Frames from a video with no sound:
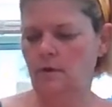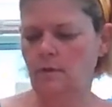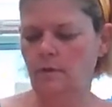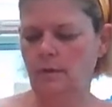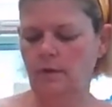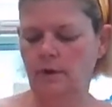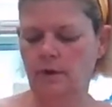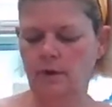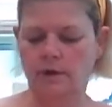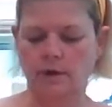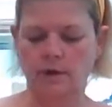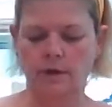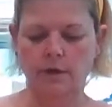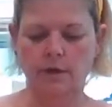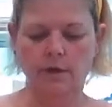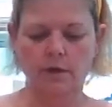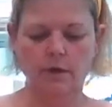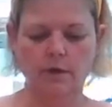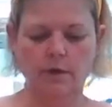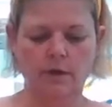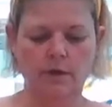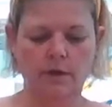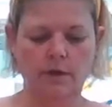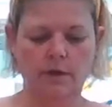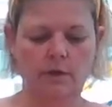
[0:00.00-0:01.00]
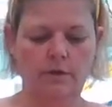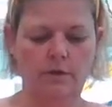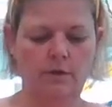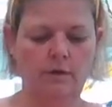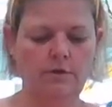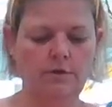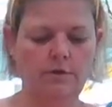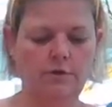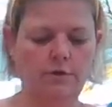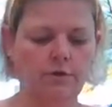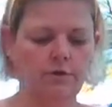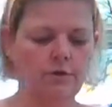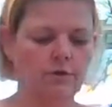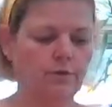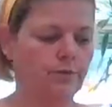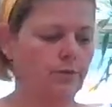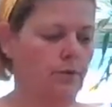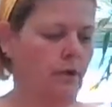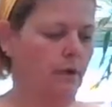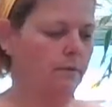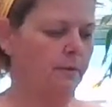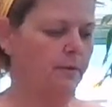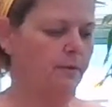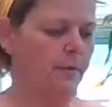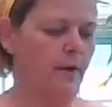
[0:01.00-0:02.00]
we are going to go ahead and do
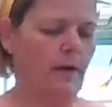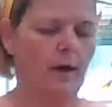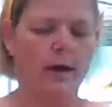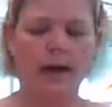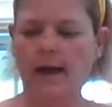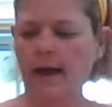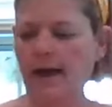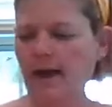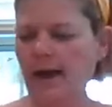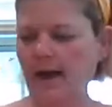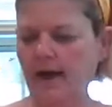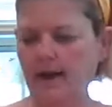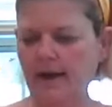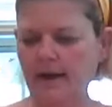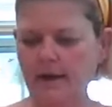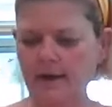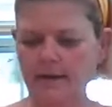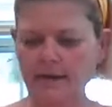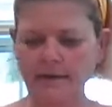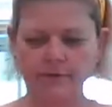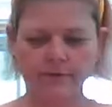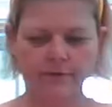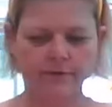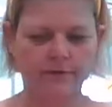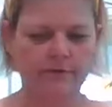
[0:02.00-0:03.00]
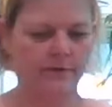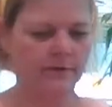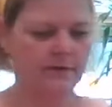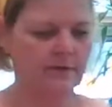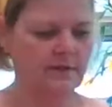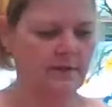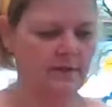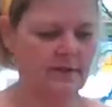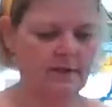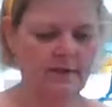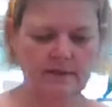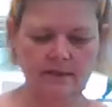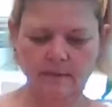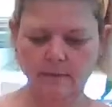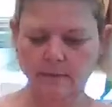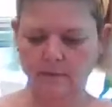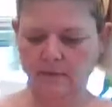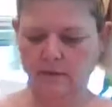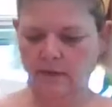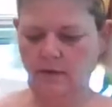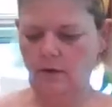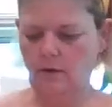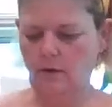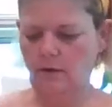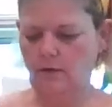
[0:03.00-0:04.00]
probably about half, because it seems
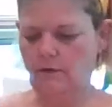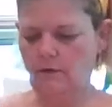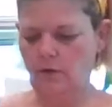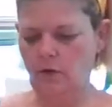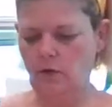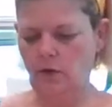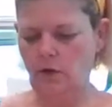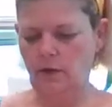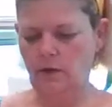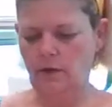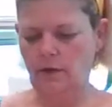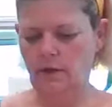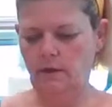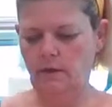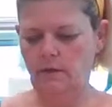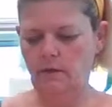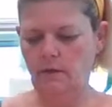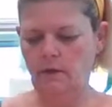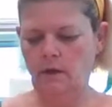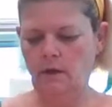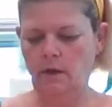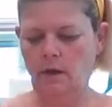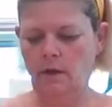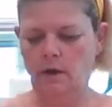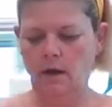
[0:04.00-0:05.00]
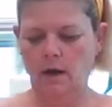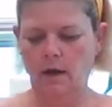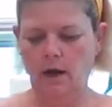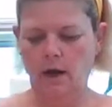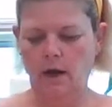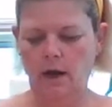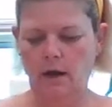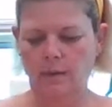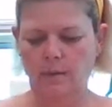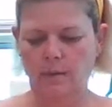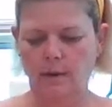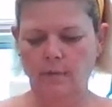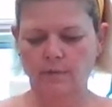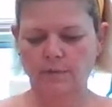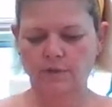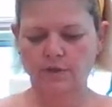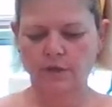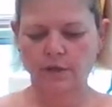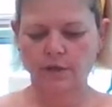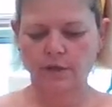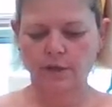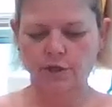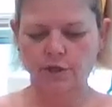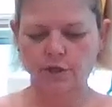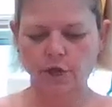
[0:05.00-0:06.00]
like an awful lot. I'm just
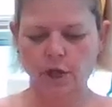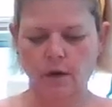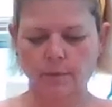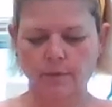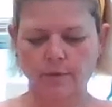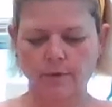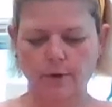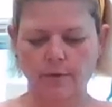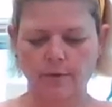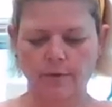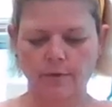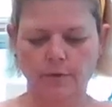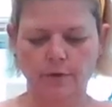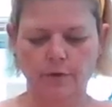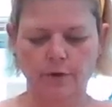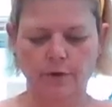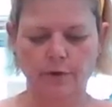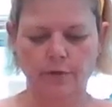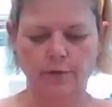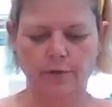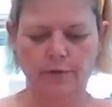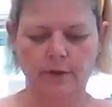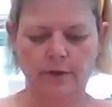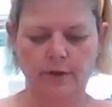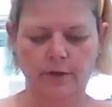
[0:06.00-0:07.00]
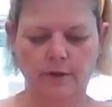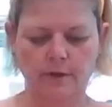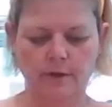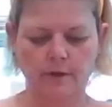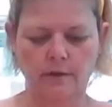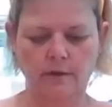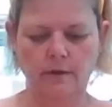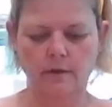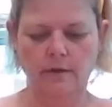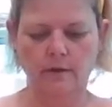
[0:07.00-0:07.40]
going to chop it up a little bit,